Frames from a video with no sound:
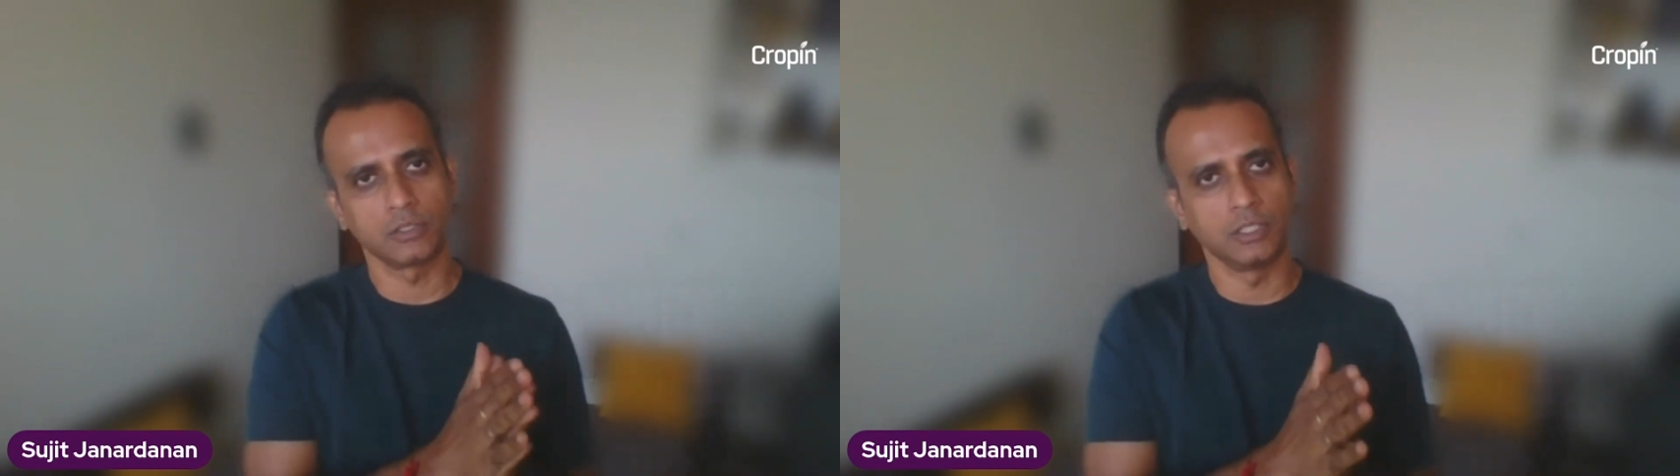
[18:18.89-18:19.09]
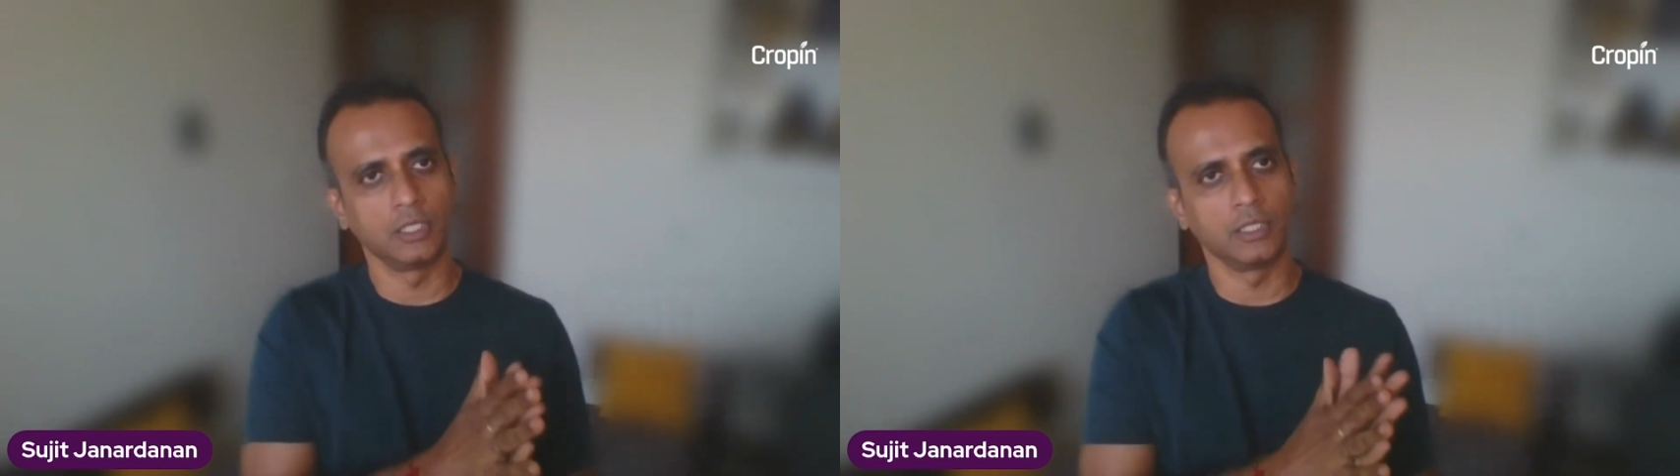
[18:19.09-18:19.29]

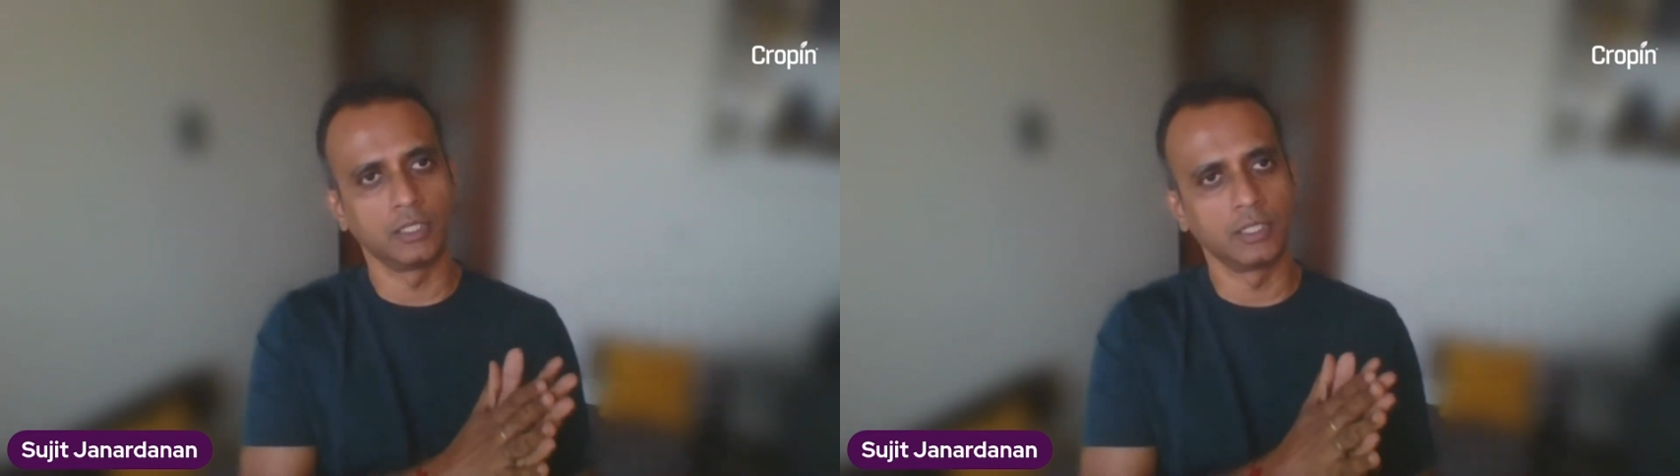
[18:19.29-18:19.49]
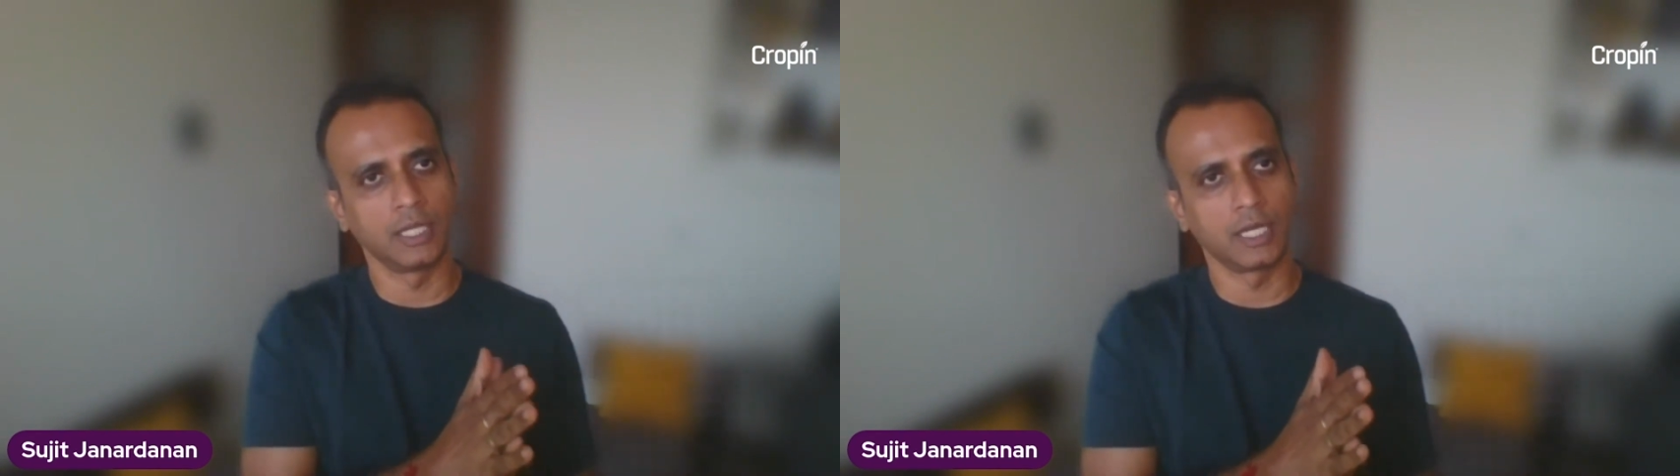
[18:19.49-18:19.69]

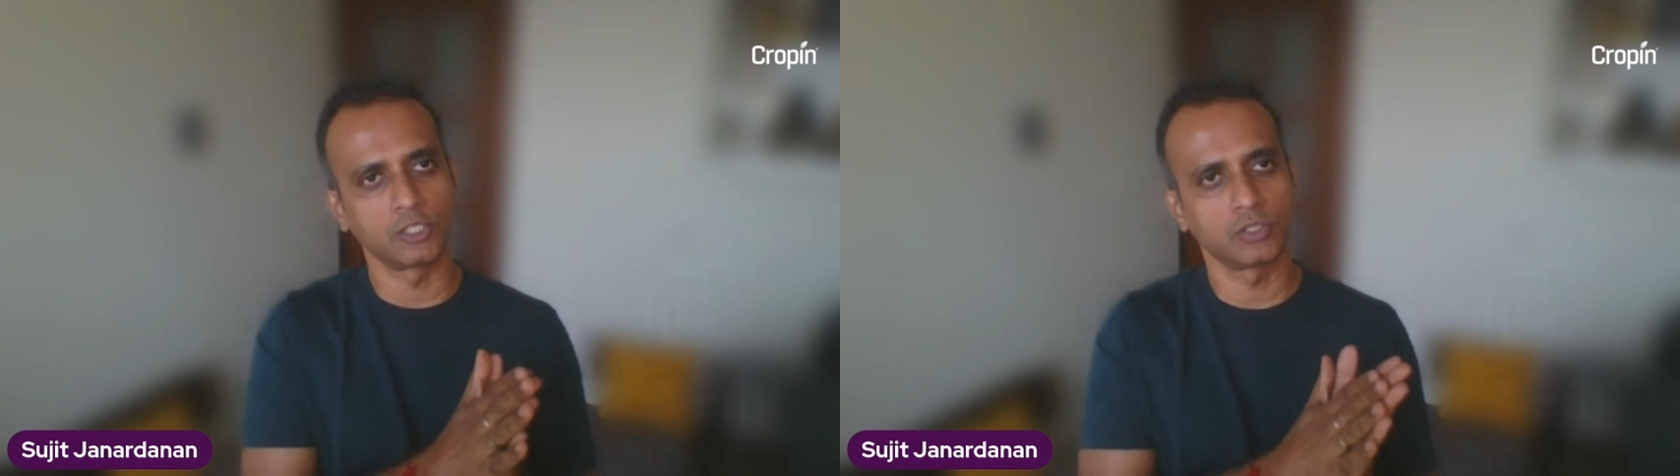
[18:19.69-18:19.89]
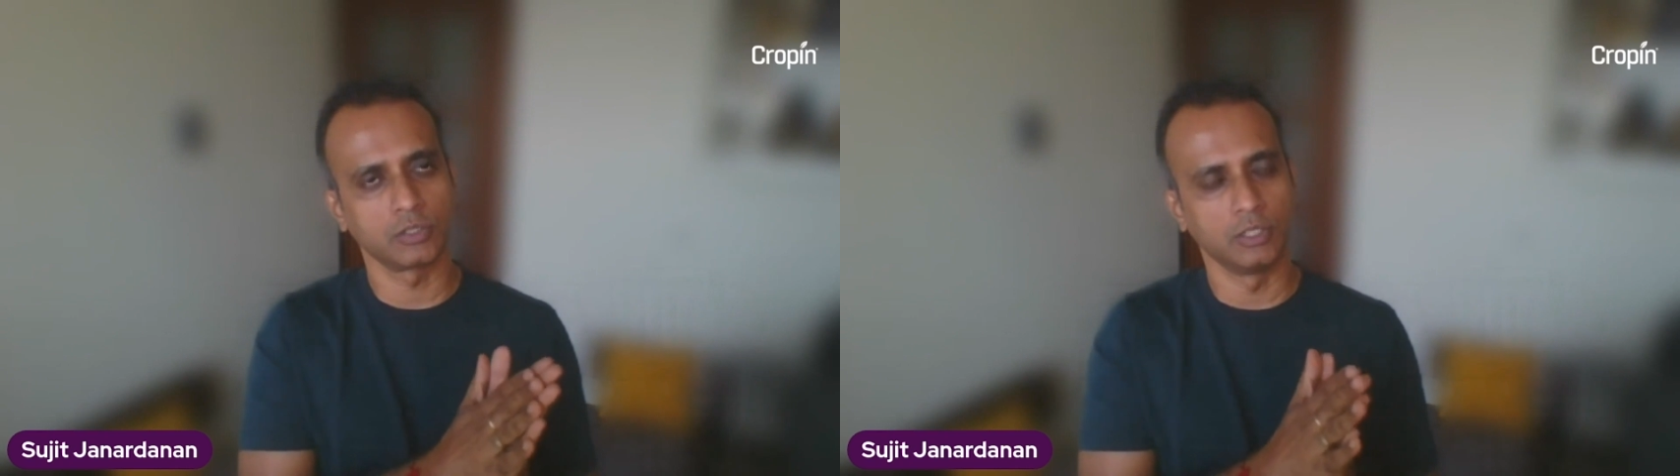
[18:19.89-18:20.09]

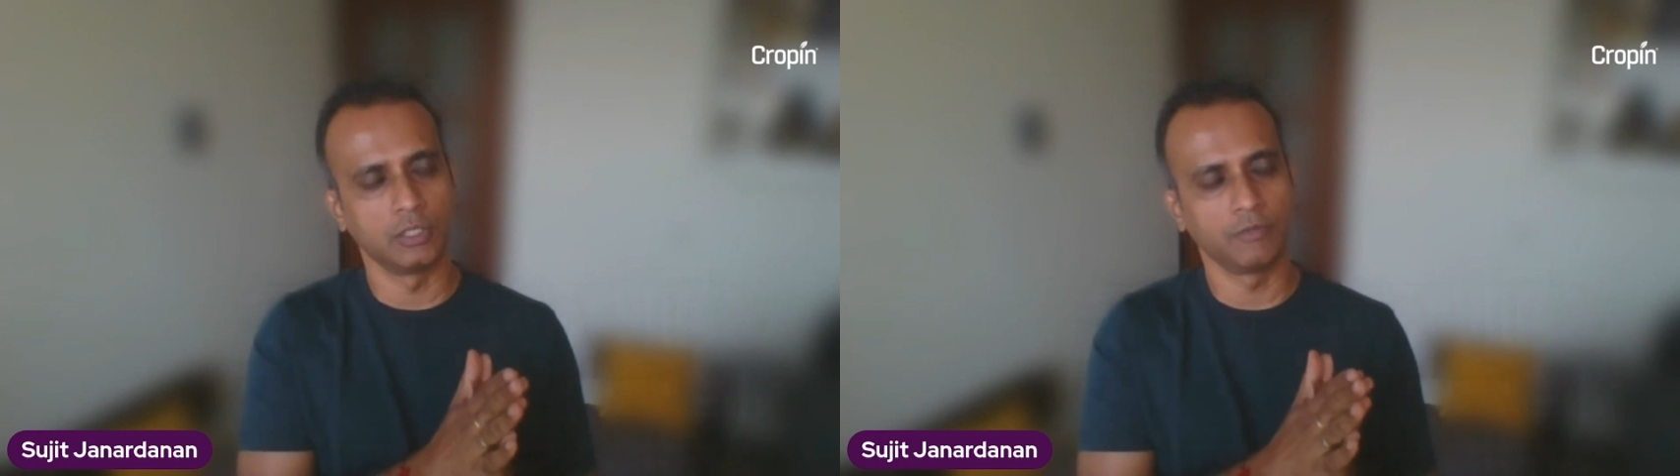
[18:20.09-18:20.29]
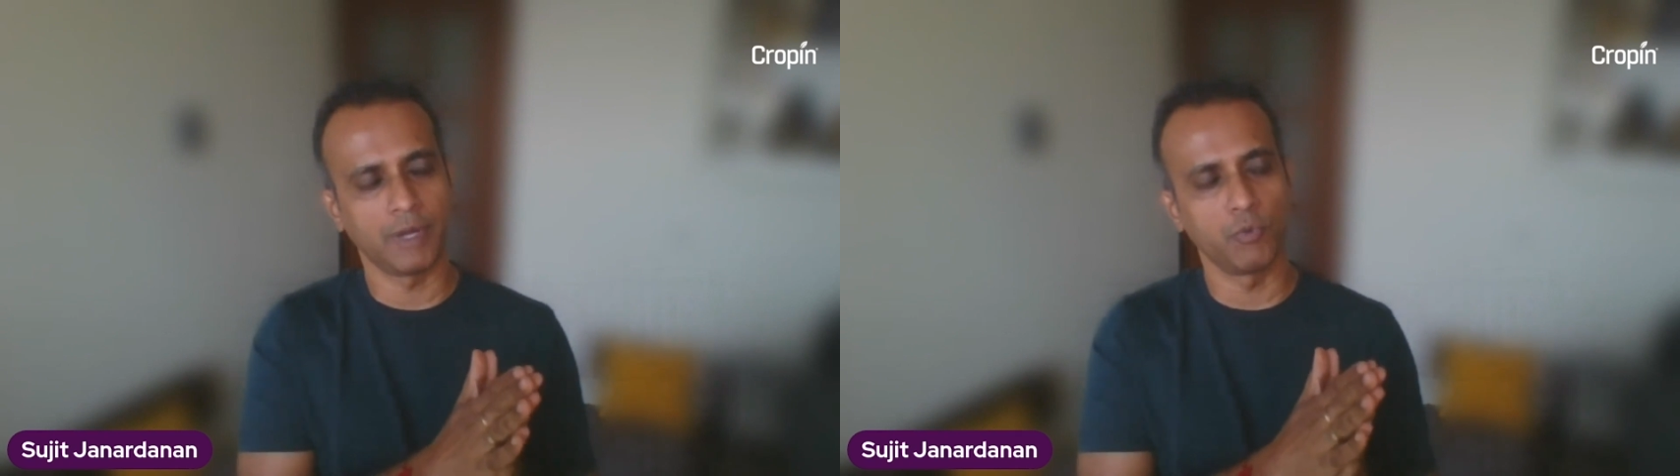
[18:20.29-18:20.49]

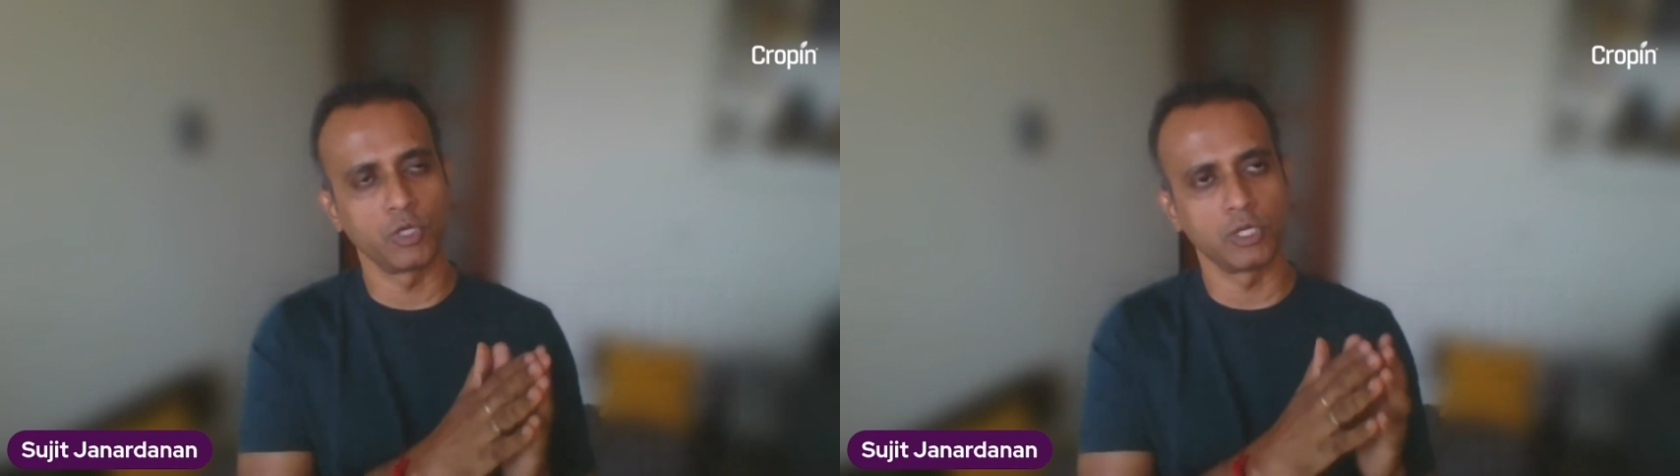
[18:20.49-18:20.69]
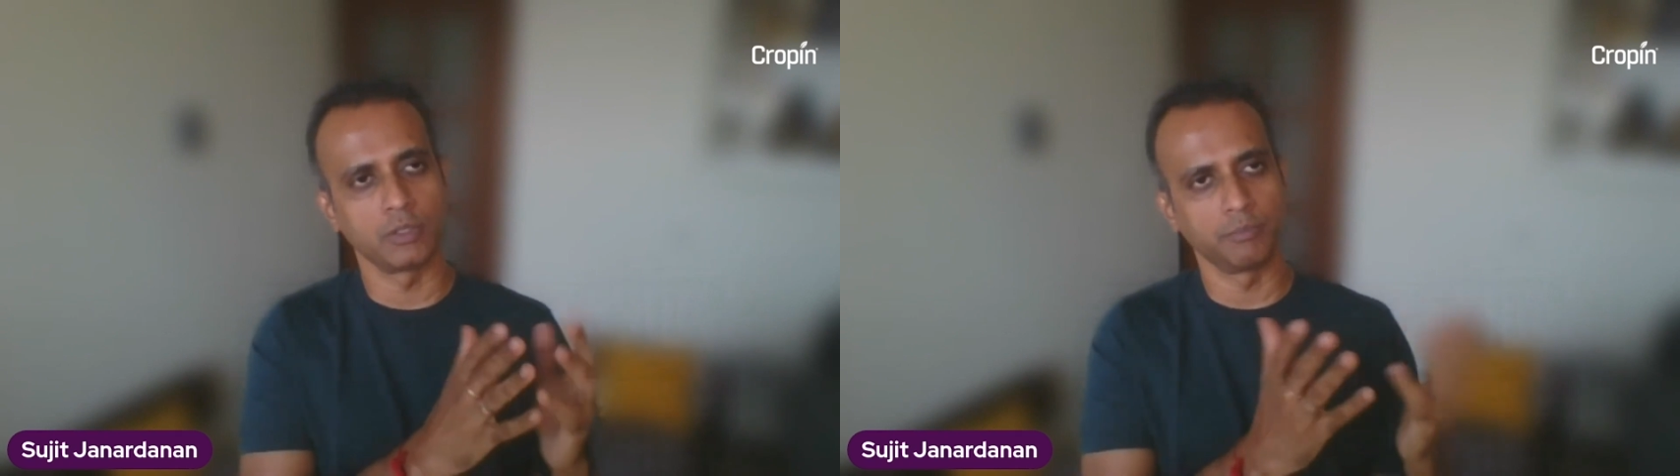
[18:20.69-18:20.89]

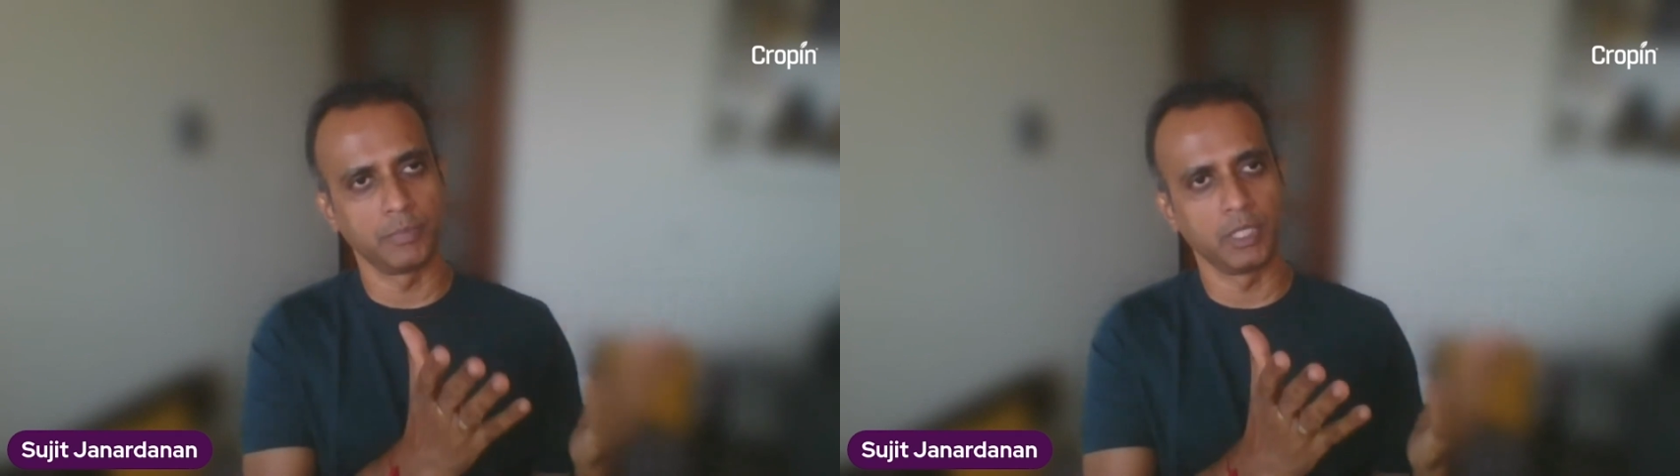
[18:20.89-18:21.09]
smallholder